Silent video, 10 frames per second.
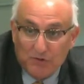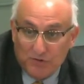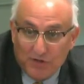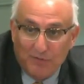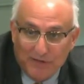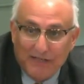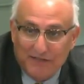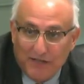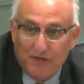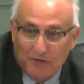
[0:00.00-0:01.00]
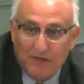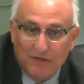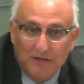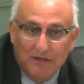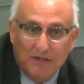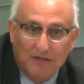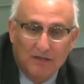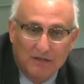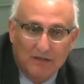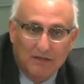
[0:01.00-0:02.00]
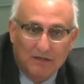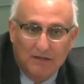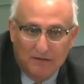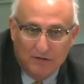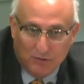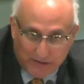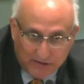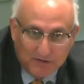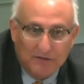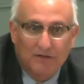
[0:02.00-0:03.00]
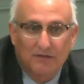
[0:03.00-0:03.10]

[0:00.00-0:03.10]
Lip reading: Mr. Chairman, that's accurate. Correct.